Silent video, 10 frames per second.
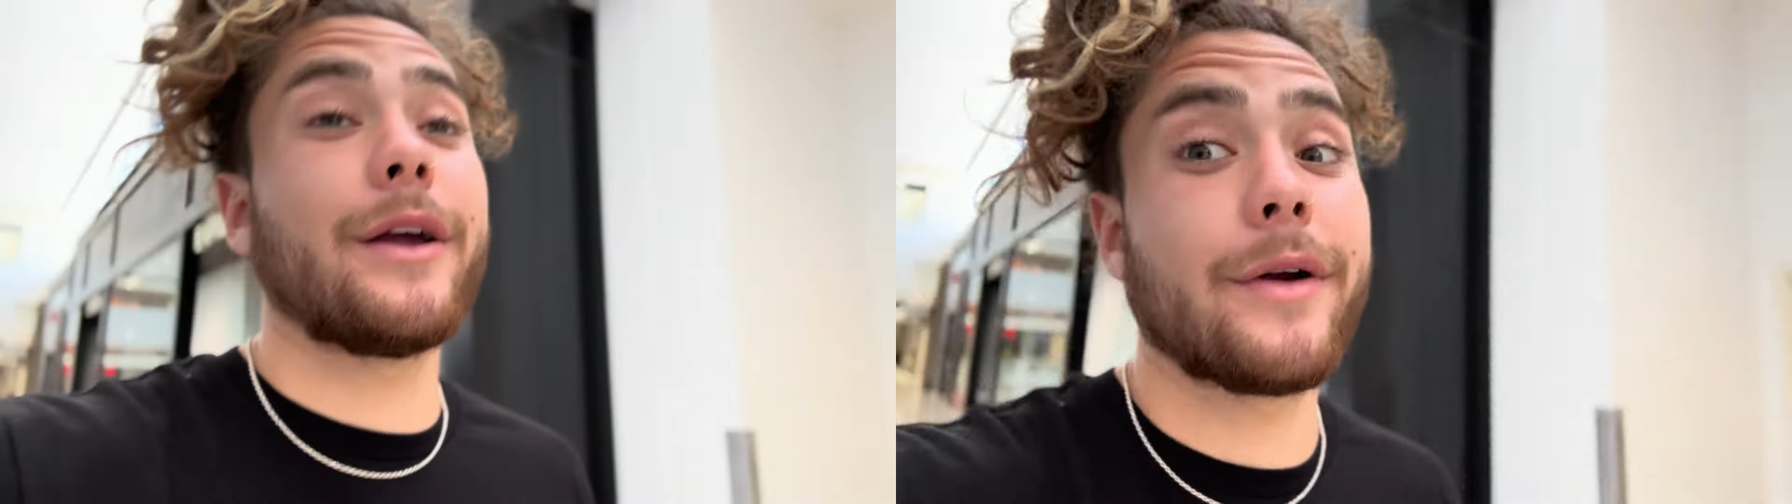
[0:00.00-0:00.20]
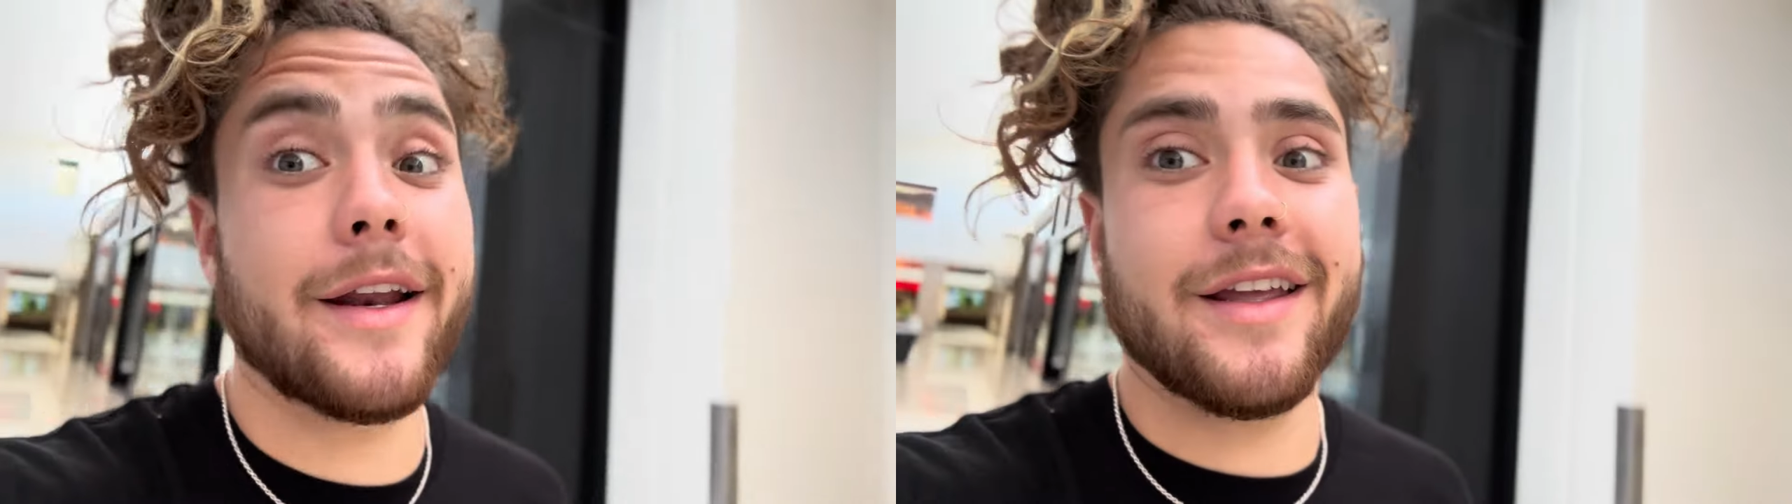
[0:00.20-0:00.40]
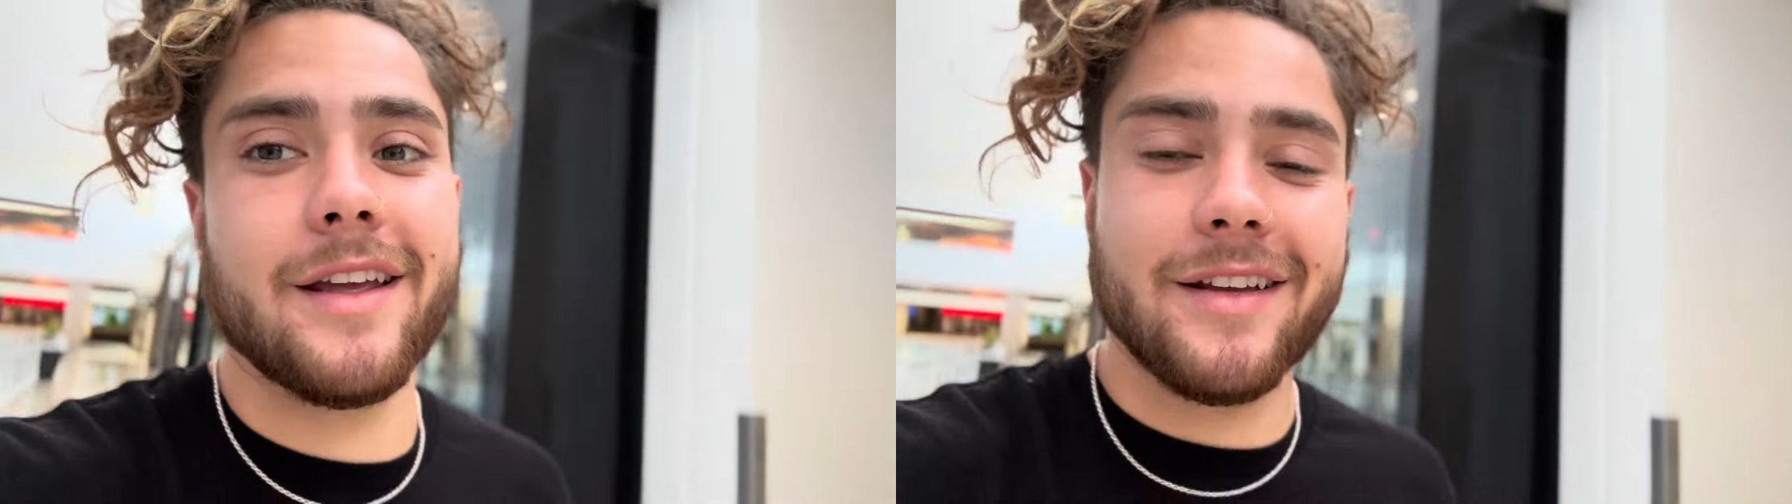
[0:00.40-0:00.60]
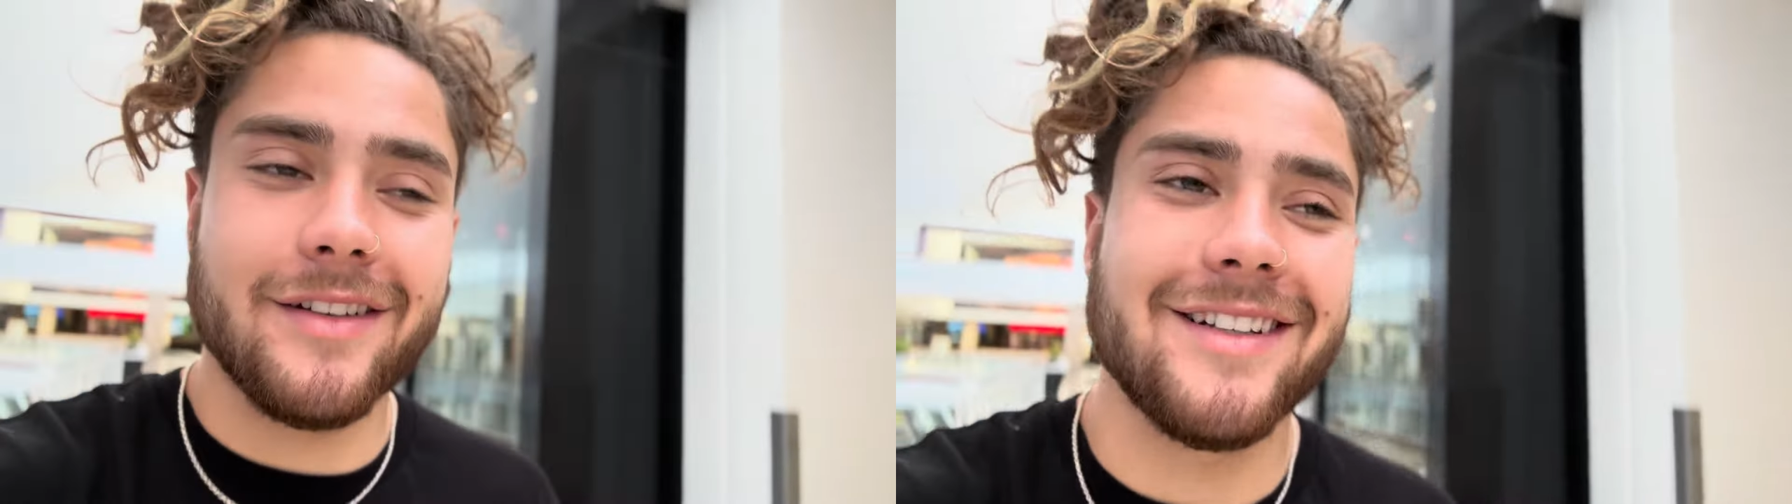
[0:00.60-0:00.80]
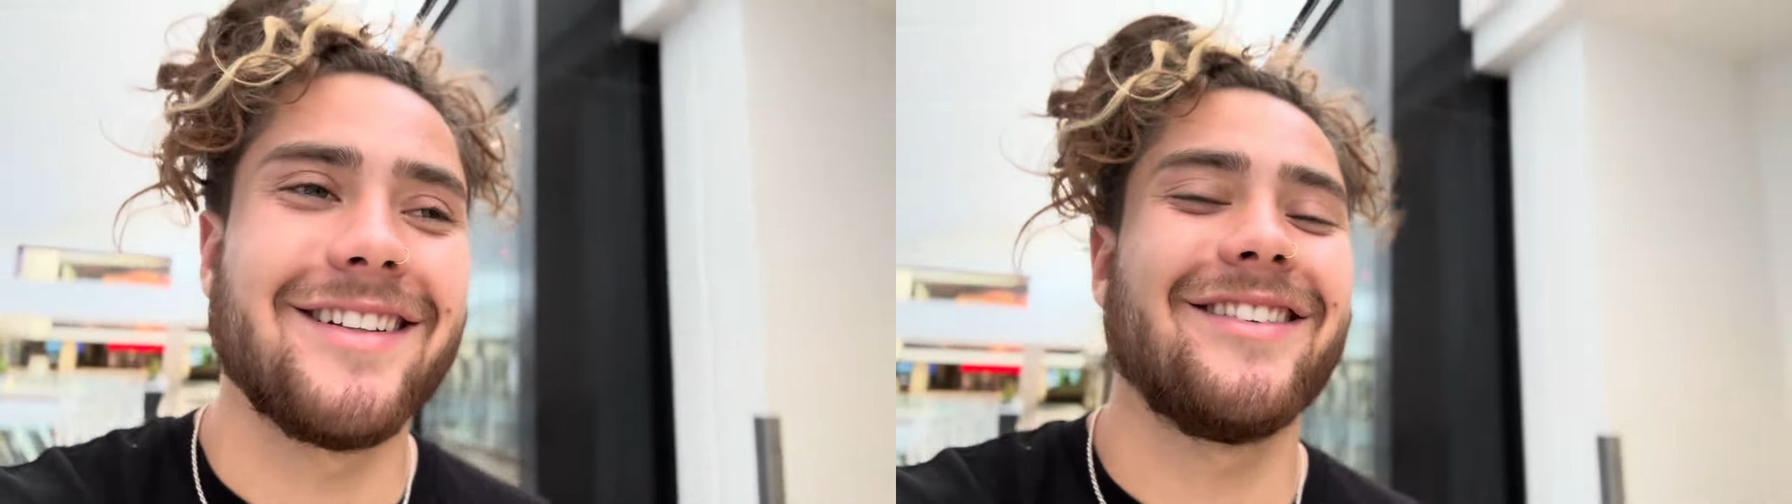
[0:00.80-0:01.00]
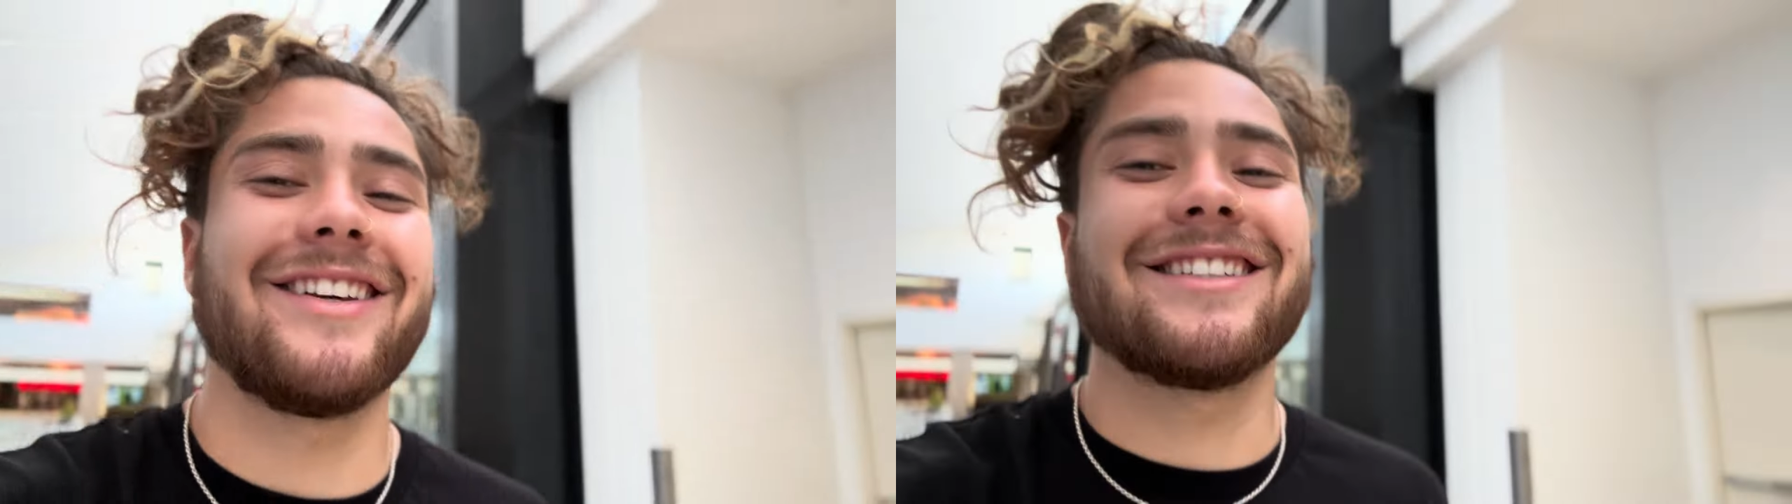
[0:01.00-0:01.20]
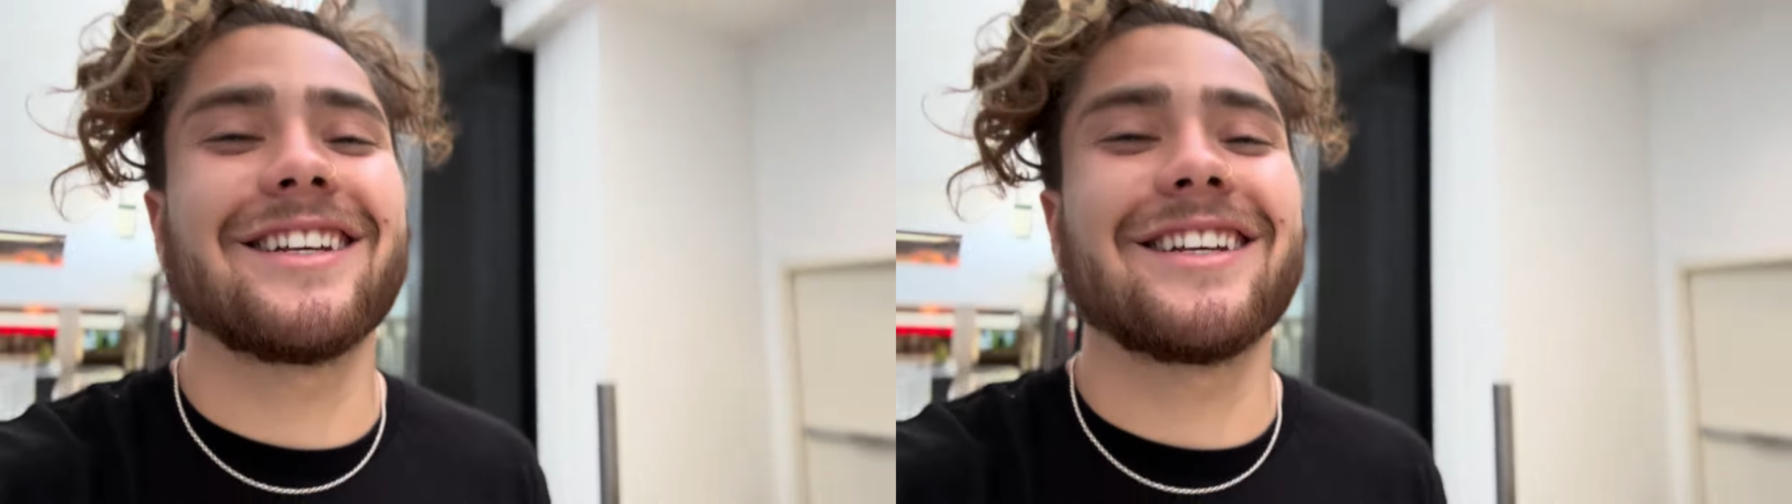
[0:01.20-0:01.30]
get ready. Face